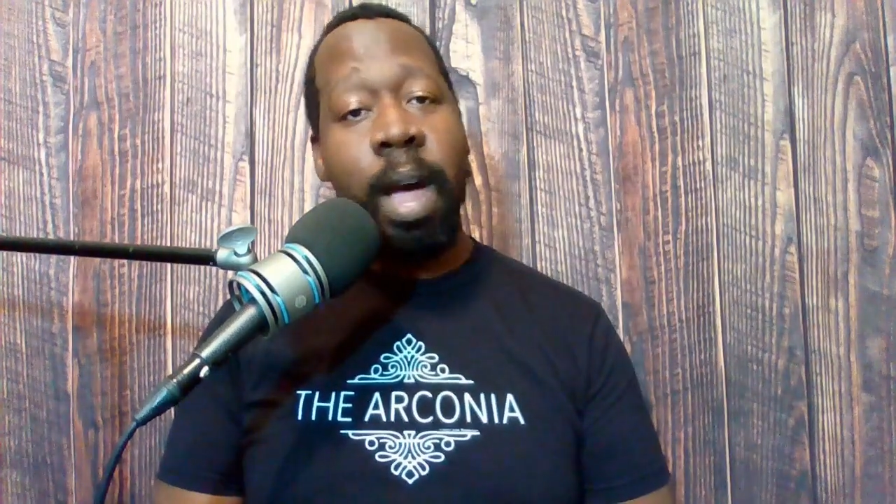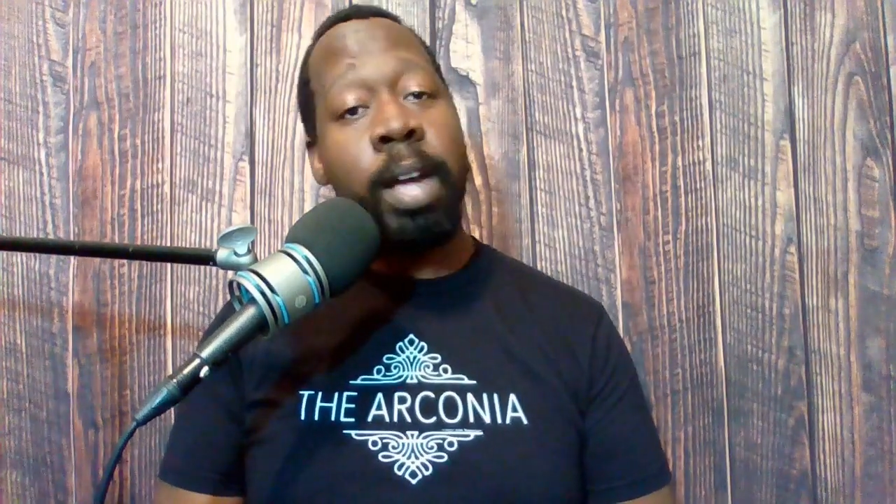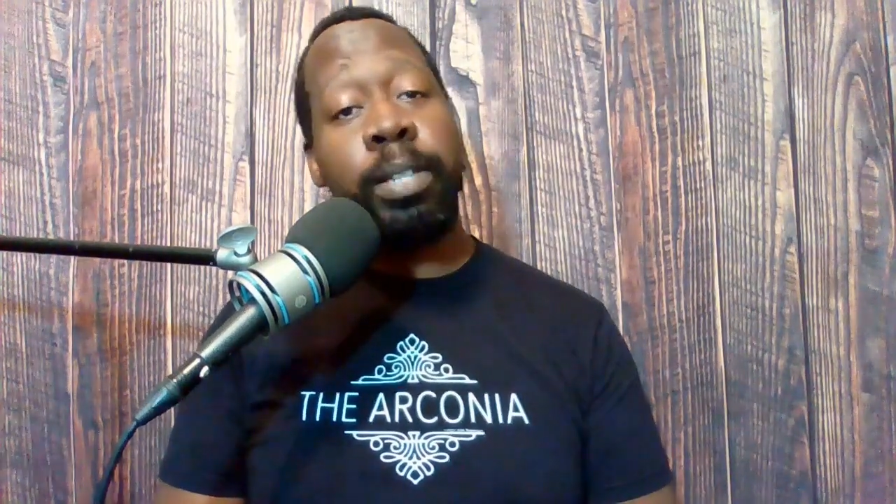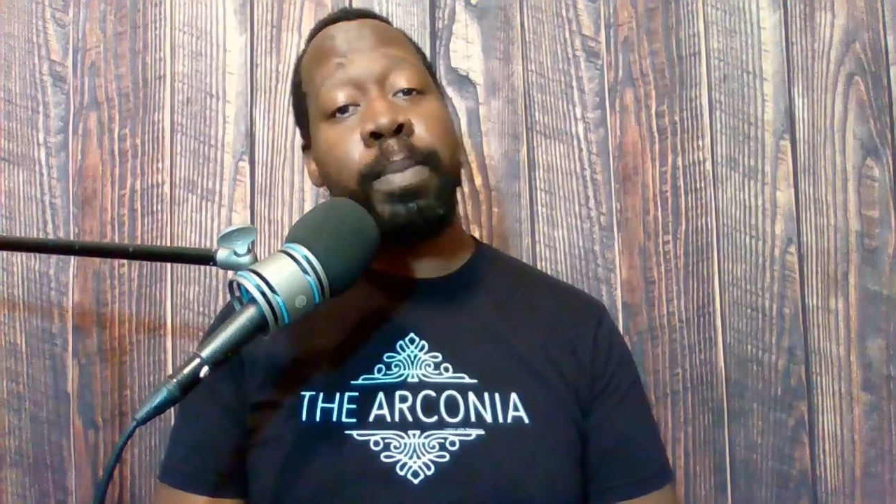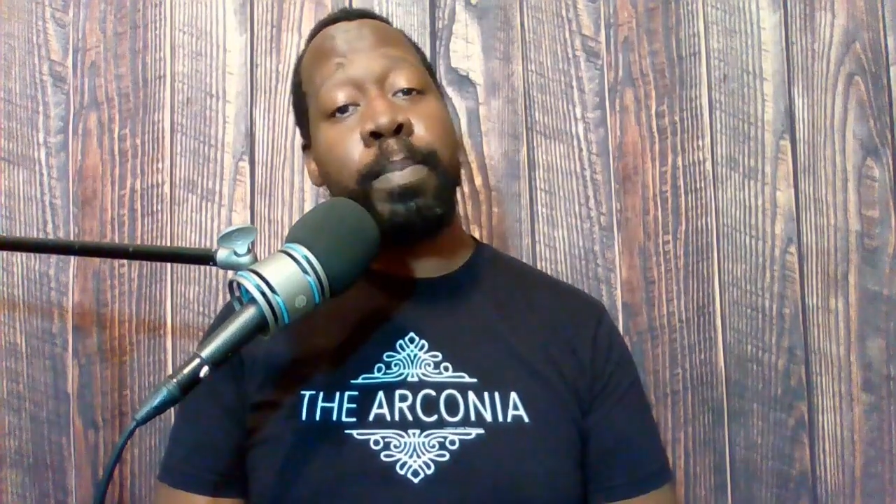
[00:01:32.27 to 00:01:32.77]

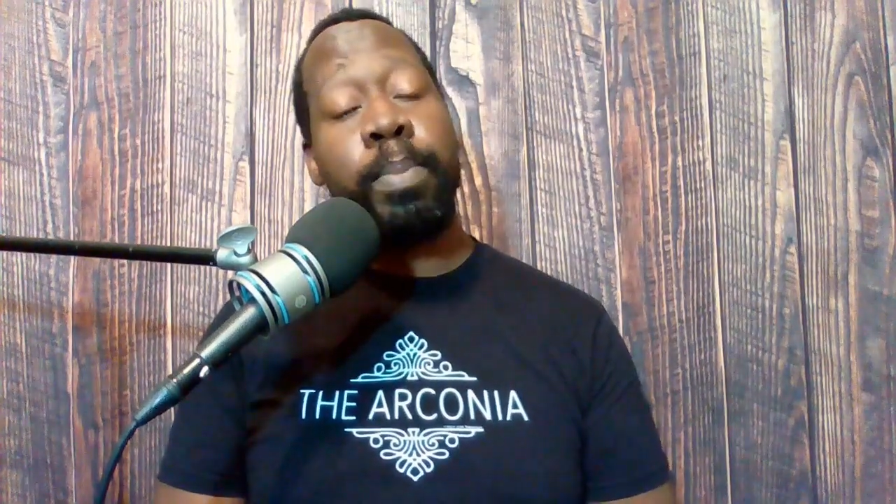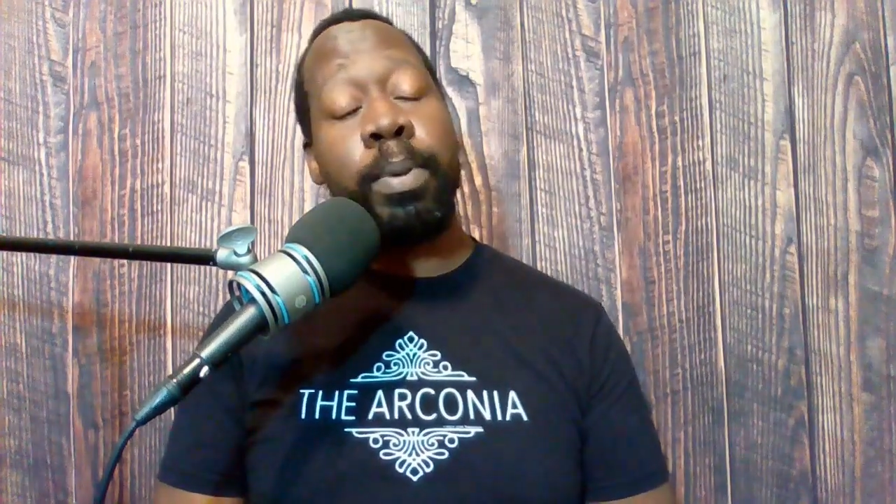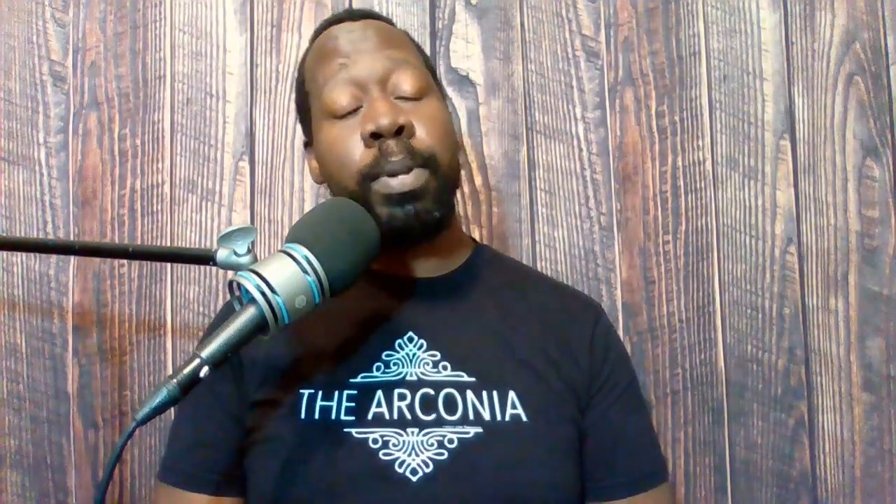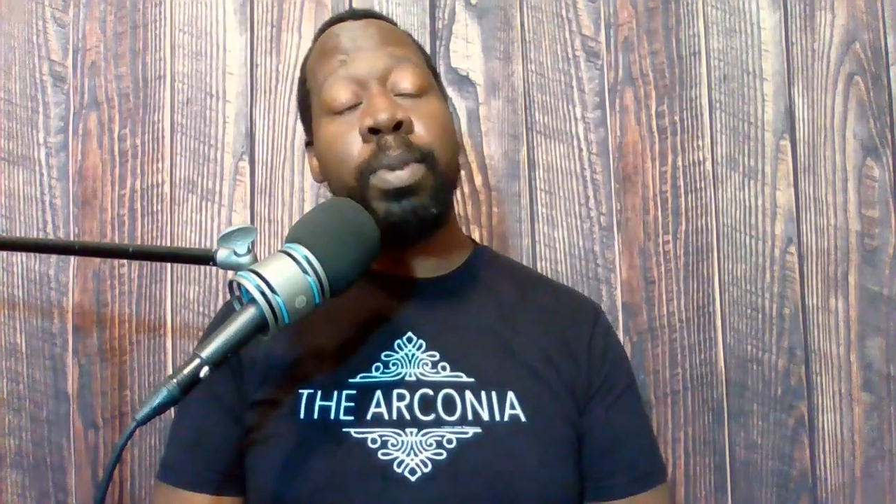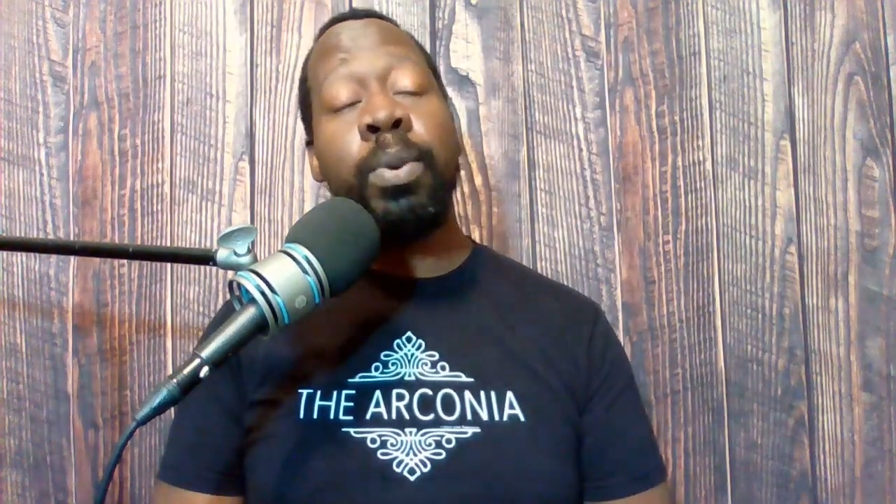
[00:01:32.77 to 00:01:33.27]

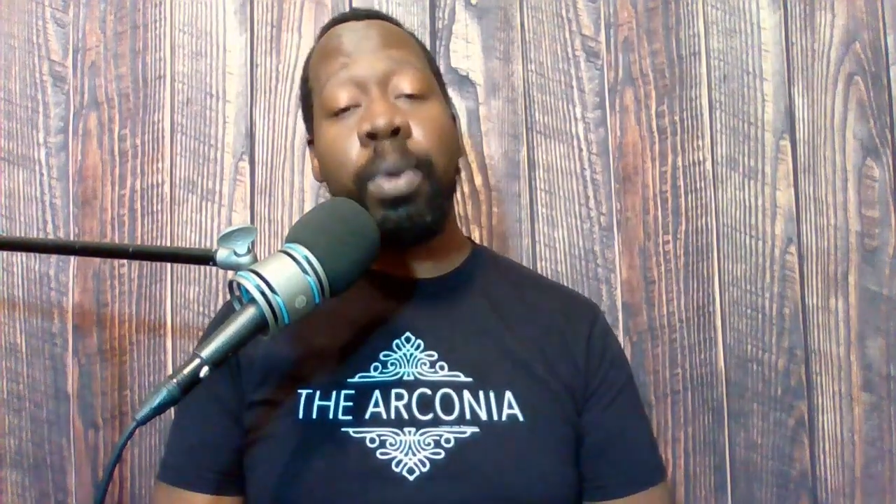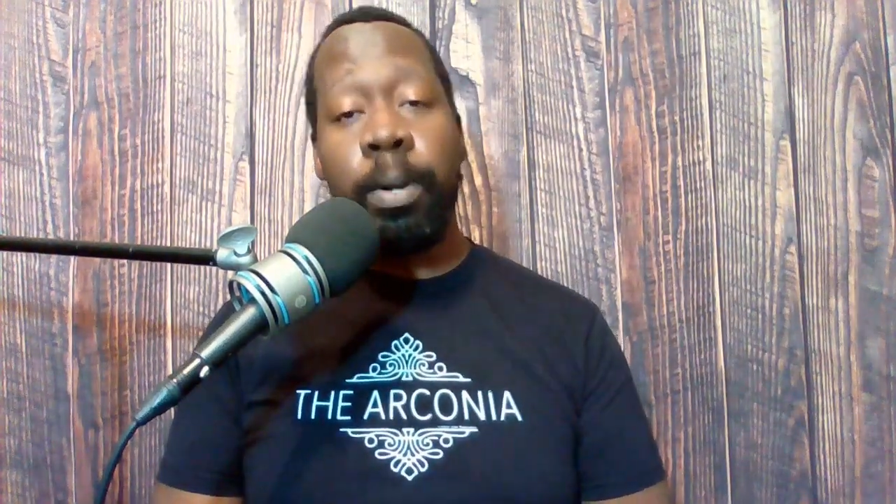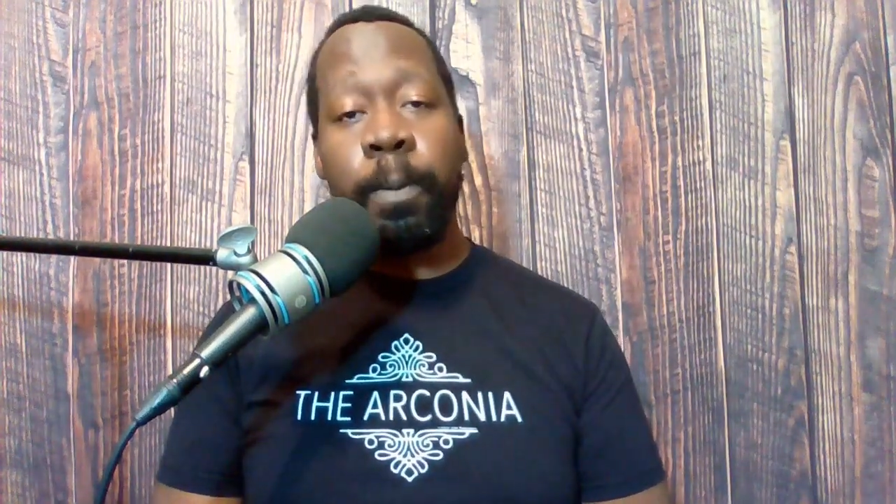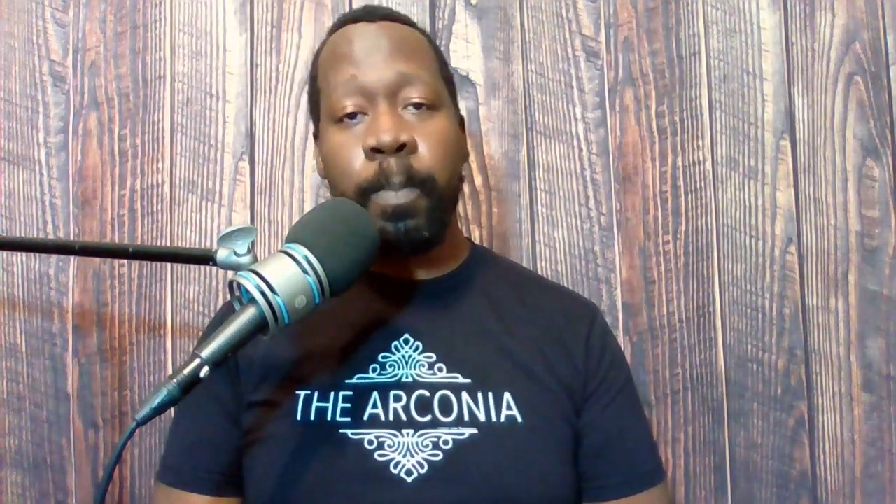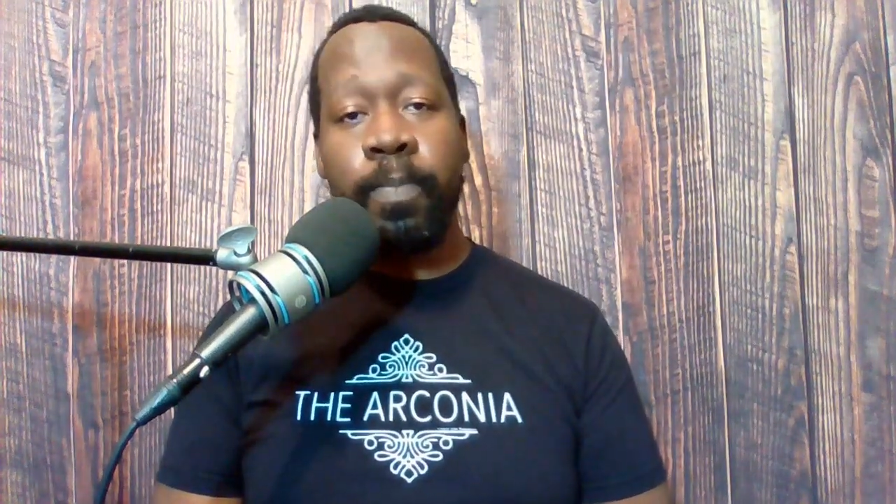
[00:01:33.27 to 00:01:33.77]
entrepreneur
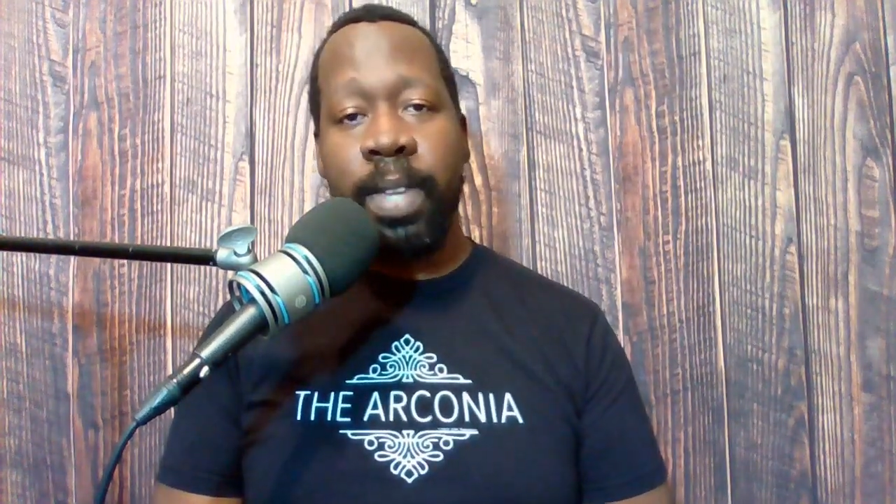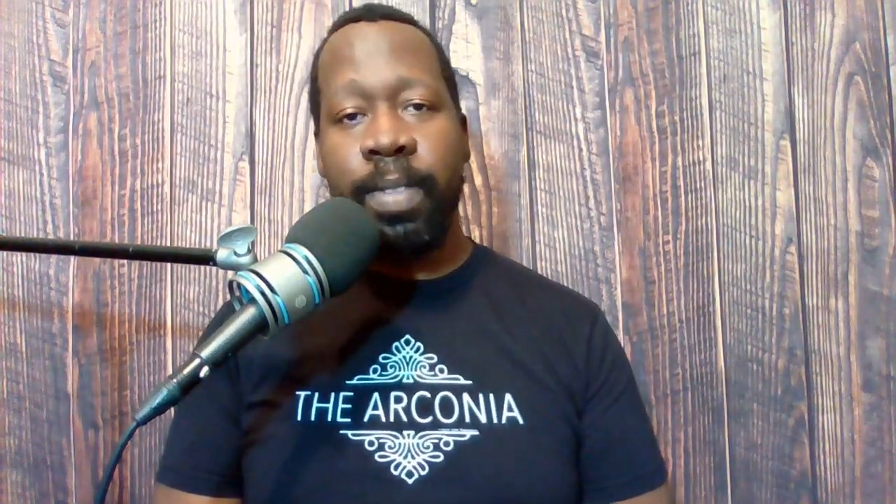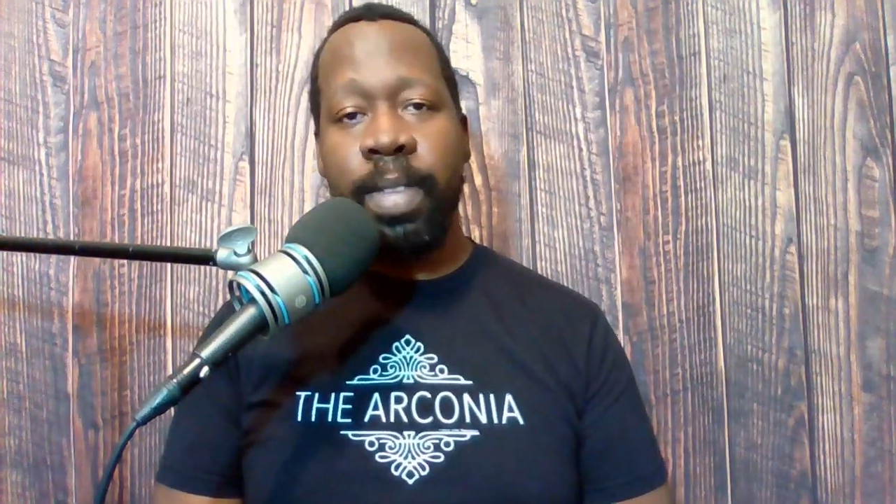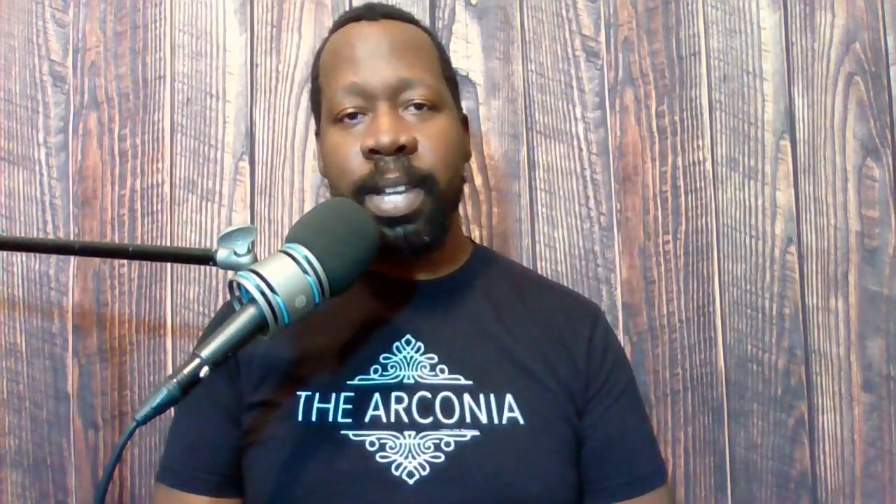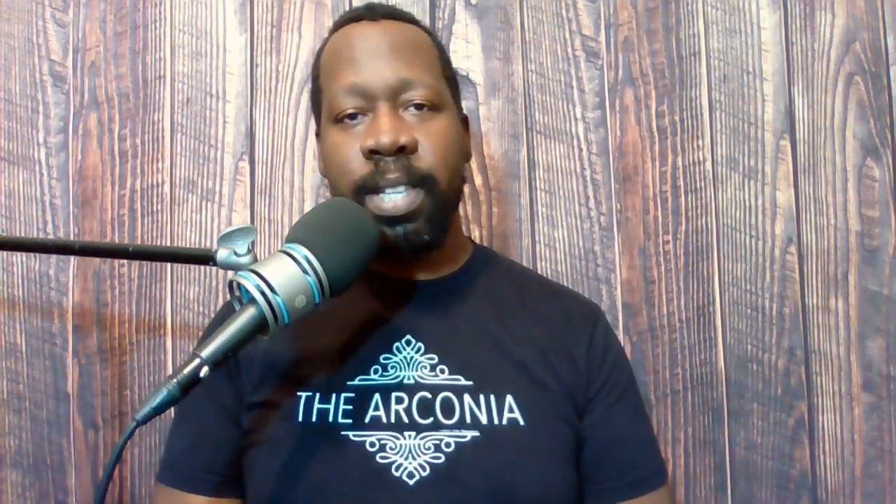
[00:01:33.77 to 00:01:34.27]
than his
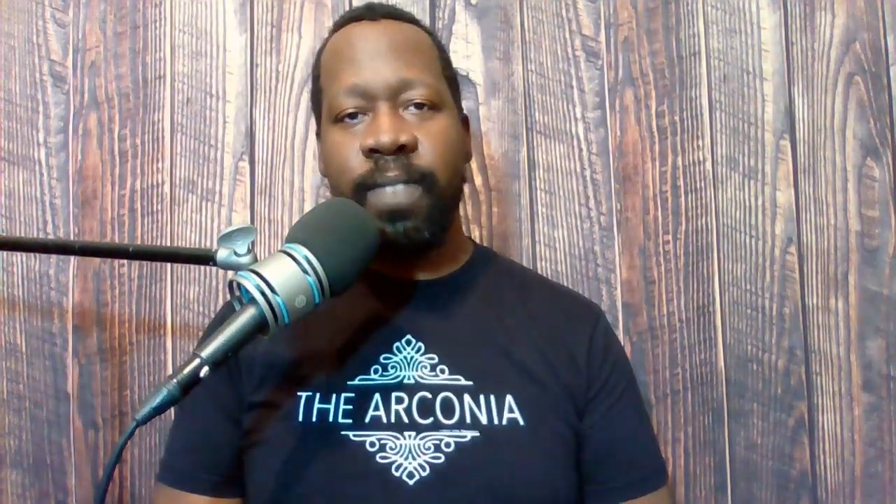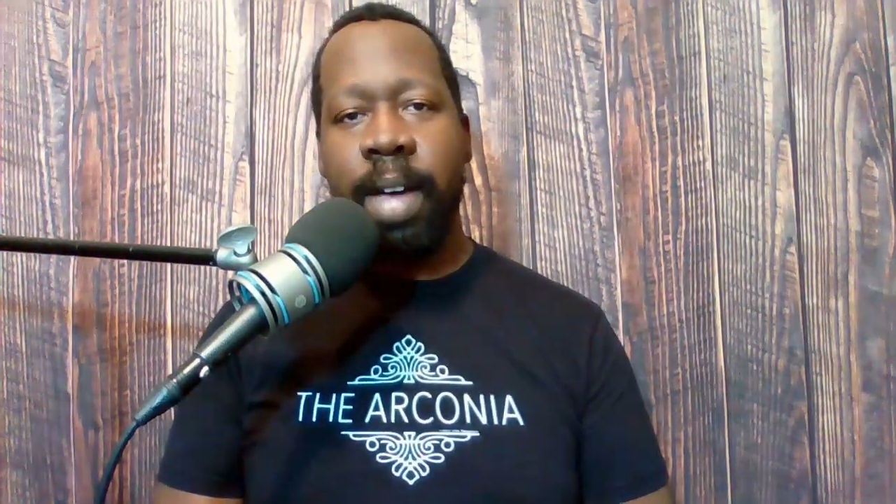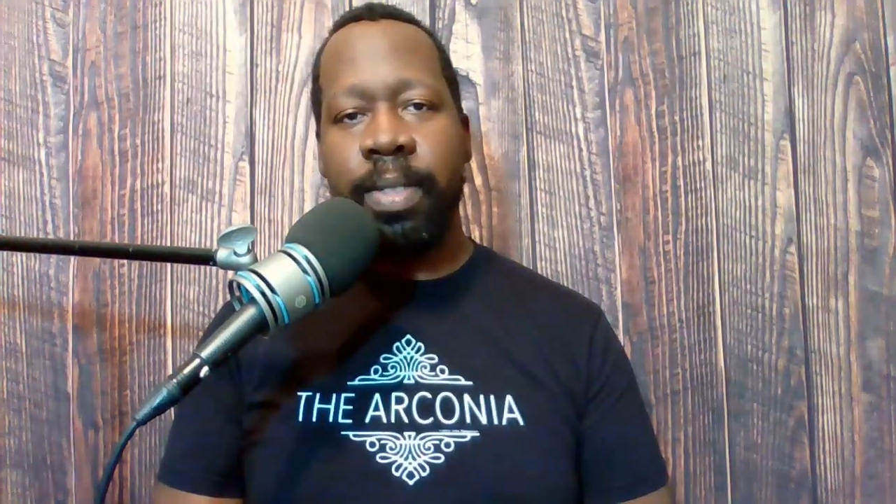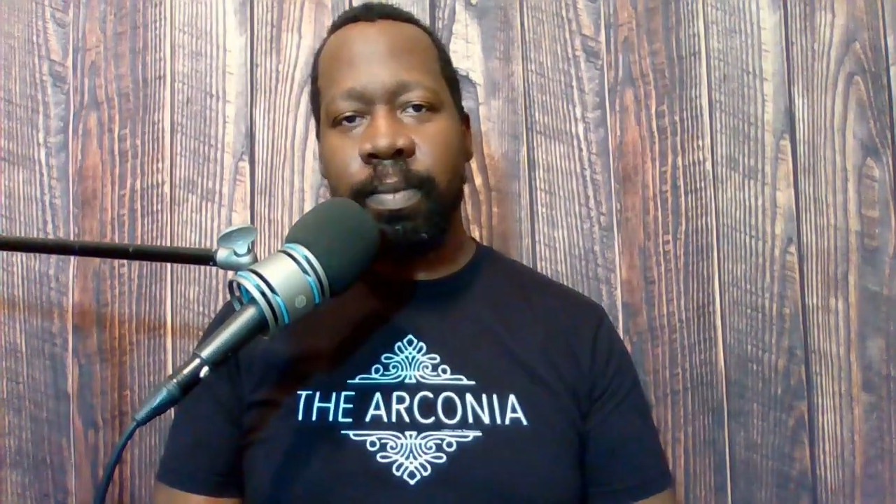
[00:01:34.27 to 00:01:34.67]
father,